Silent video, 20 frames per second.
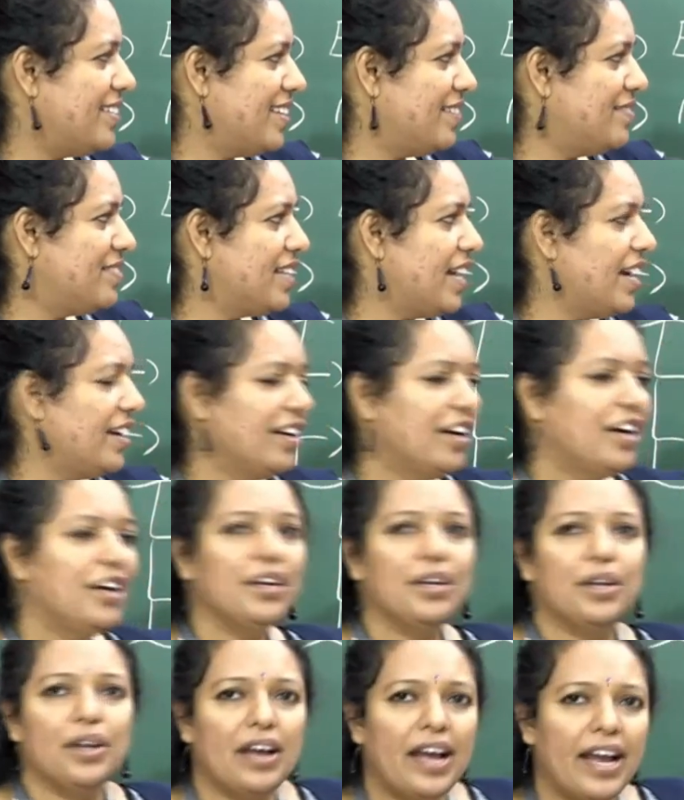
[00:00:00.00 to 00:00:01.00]
as I said,
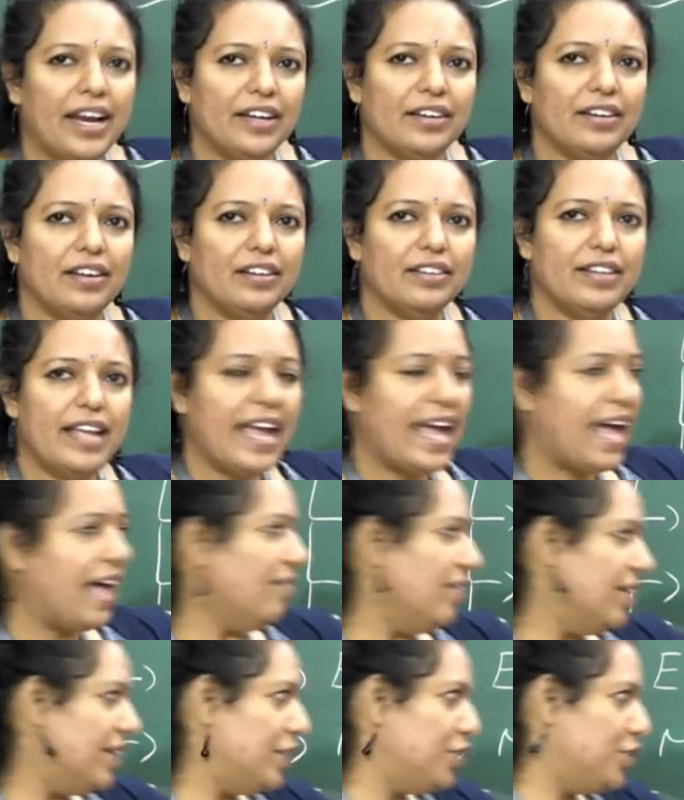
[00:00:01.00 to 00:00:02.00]
and they
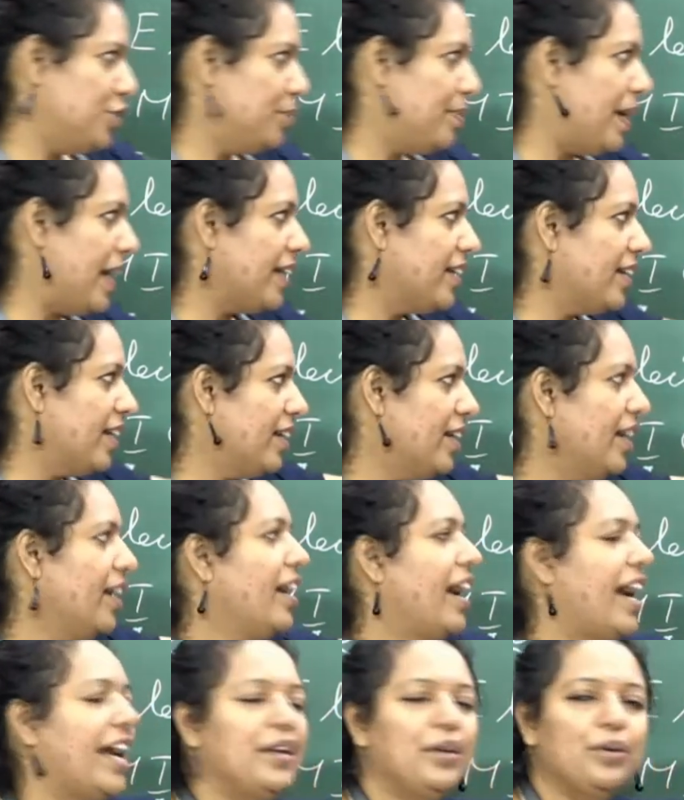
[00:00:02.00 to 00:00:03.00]
have an issue banker,
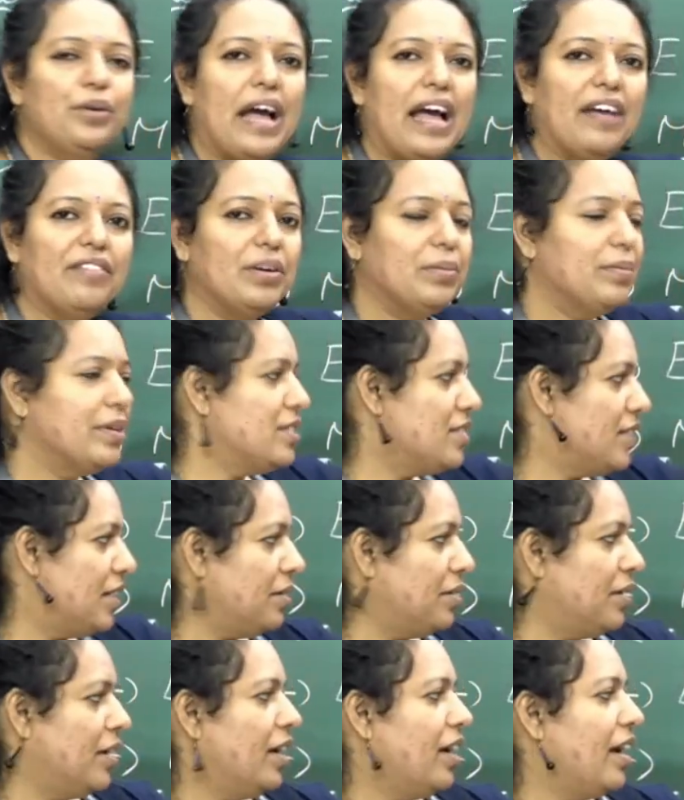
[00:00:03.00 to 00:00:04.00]
and you have a
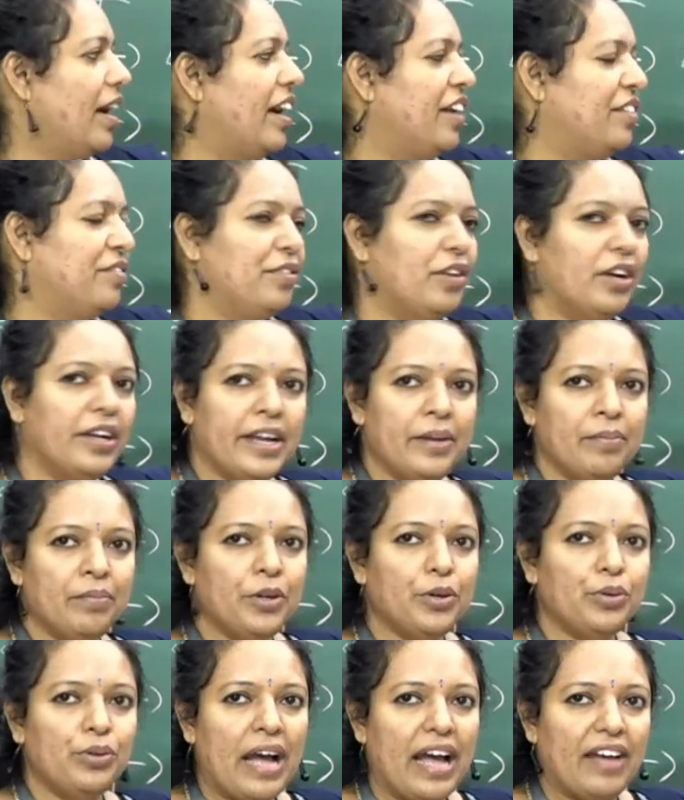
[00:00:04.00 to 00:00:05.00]
merchant, and for
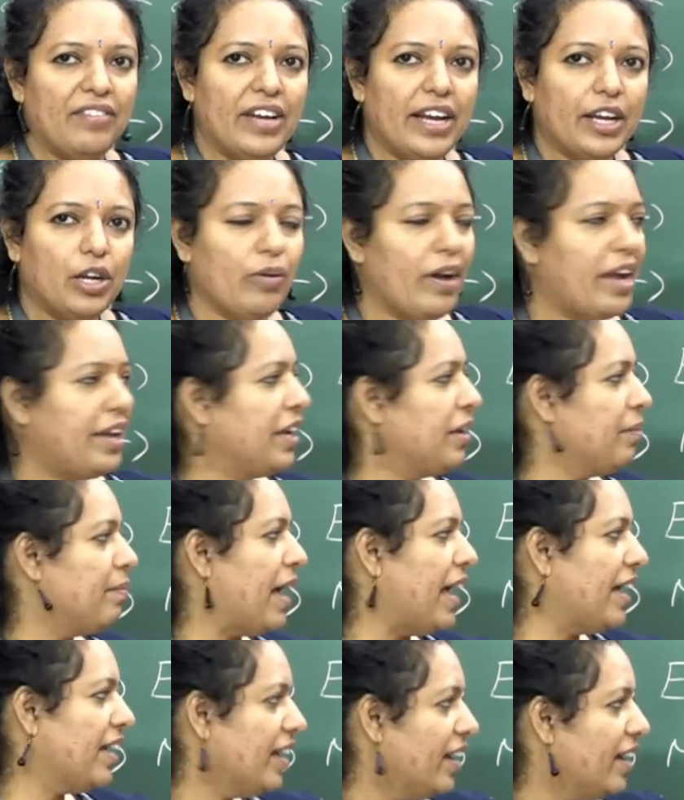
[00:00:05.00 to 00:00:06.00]
him you have an
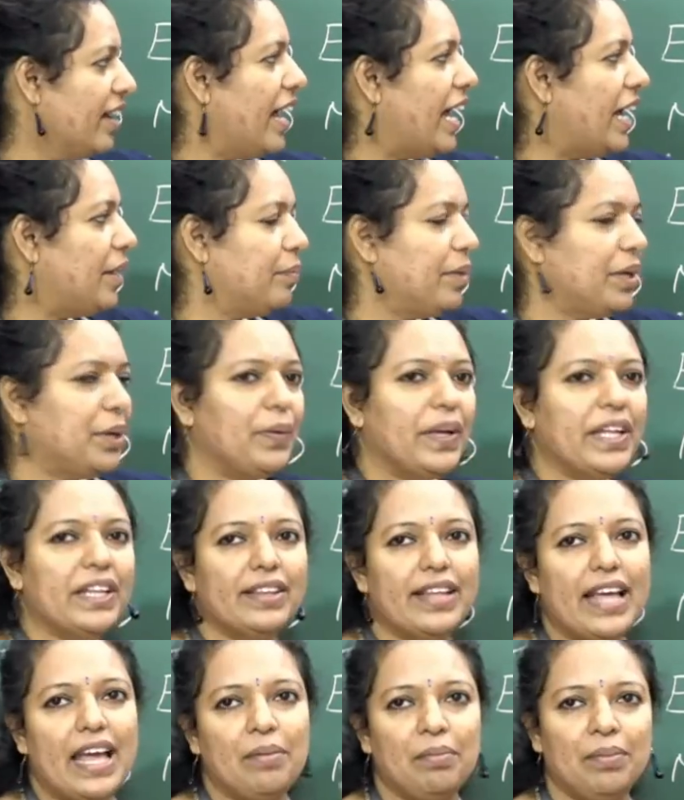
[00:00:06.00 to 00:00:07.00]
acquiring bank, and
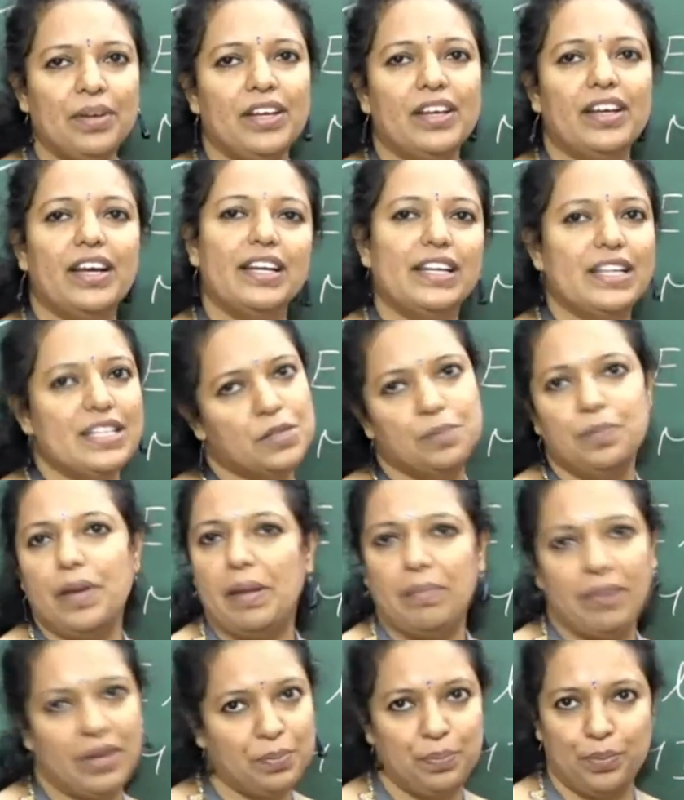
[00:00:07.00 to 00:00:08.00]
between them it is
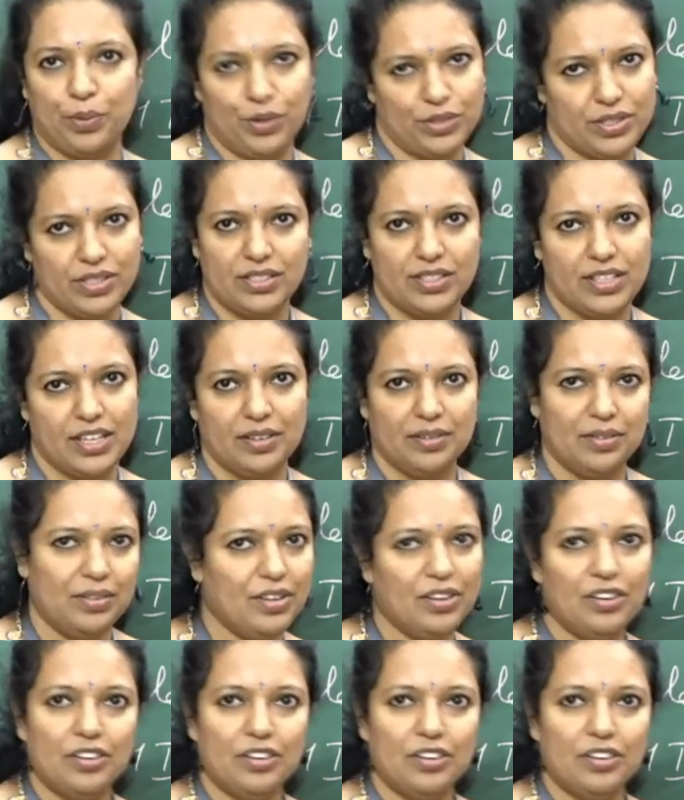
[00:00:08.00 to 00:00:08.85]
payment processing.